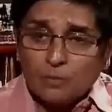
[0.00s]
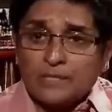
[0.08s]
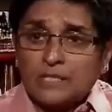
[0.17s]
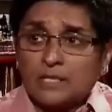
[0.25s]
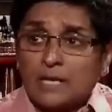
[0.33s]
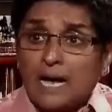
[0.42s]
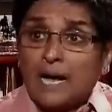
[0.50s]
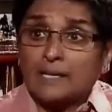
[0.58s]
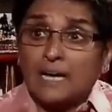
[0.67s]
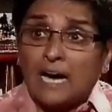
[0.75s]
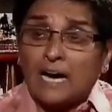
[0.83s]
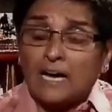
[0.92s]
When the,
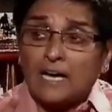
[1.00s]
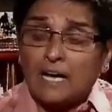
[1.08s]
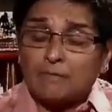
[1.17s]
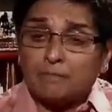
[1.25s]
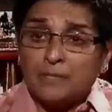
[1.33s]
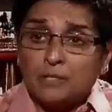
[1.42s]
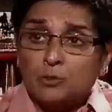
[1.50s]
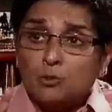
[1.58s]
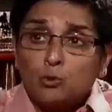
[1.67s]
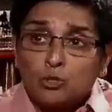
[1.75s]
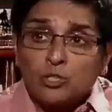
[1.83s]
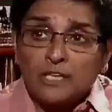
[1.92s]
and I have been
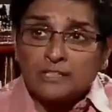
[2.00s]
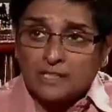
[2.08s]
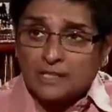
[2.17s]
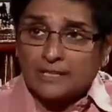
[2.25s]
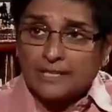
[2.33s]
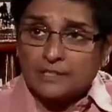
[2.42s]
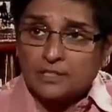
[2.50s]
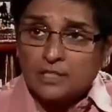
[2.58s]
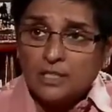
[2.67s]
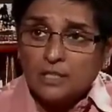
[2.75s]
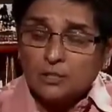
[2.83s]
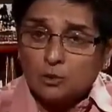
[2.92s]
ruthless against